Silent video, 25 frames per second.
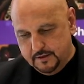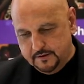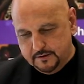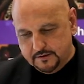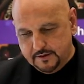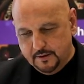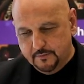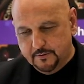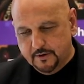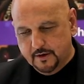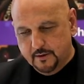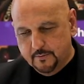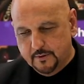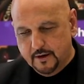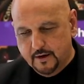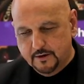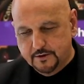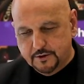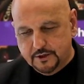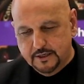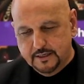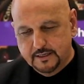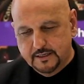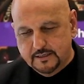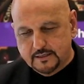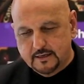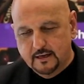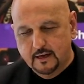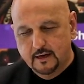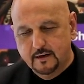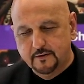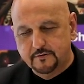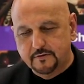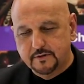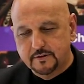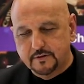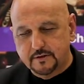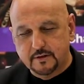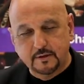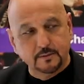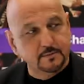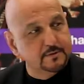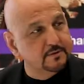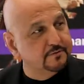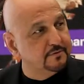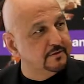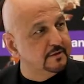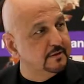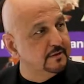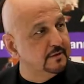something about Jenny's life in
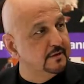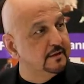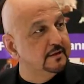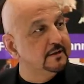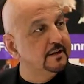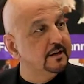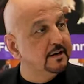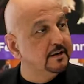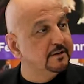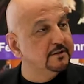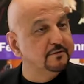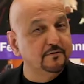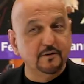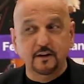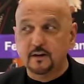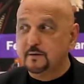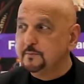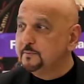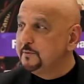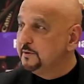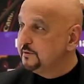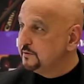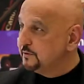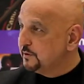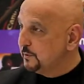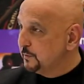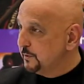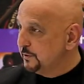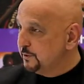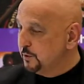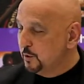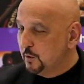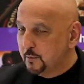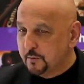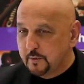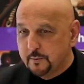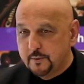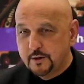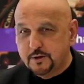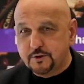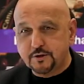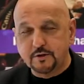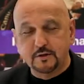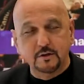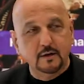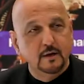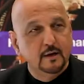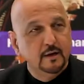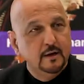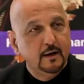terms of her learning and development. So with your
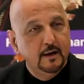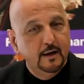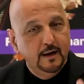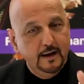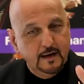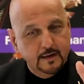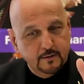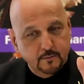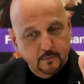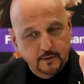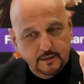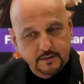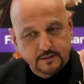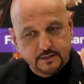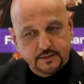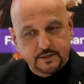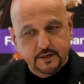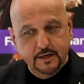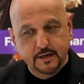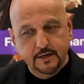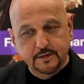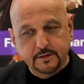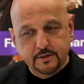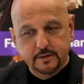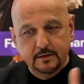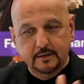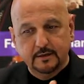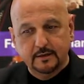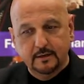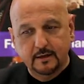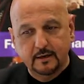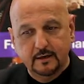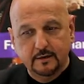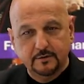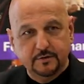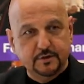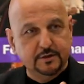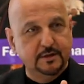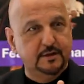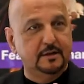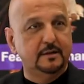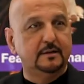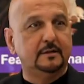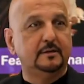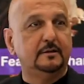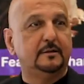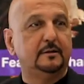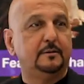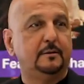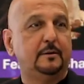permission, at one stage in her life she
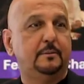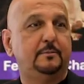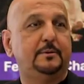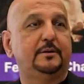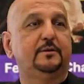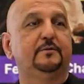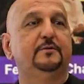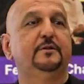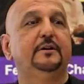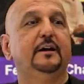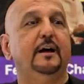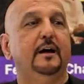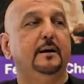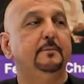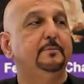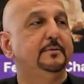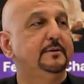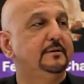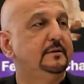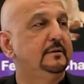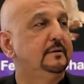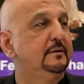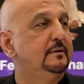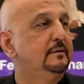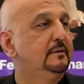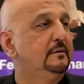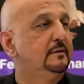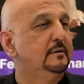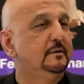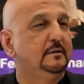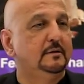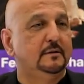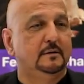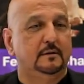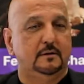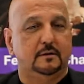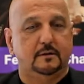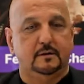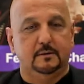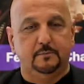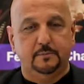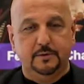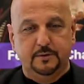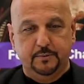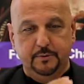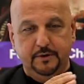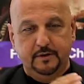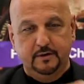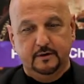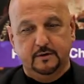had a bit of a gap in her
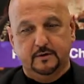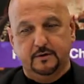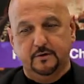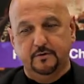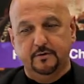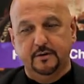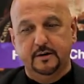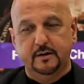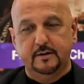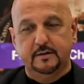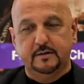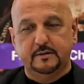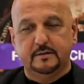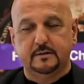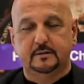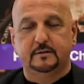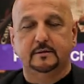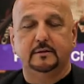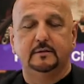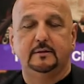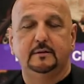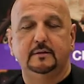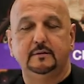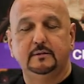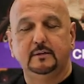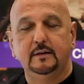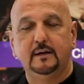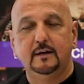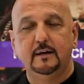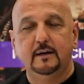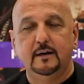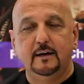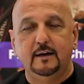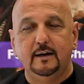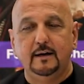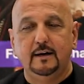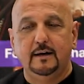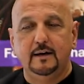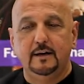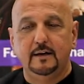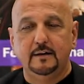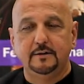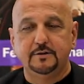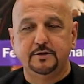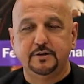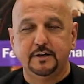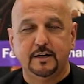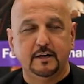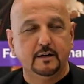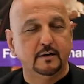between her careers,
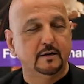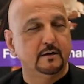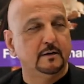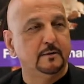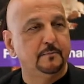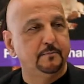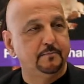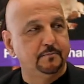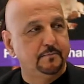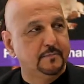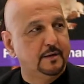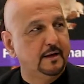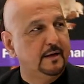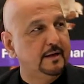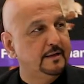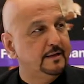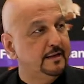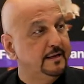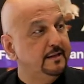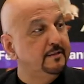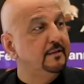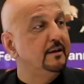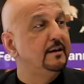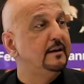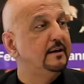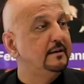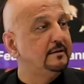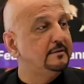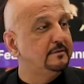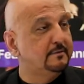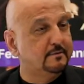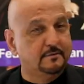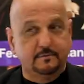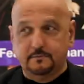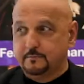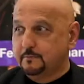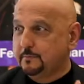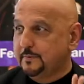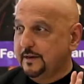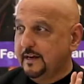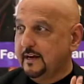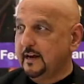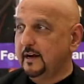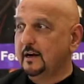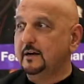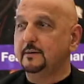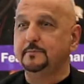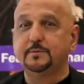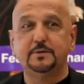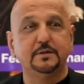and she had and in that
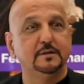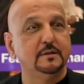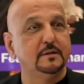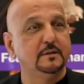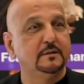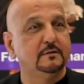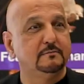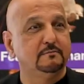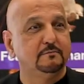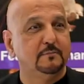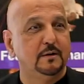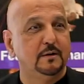gap she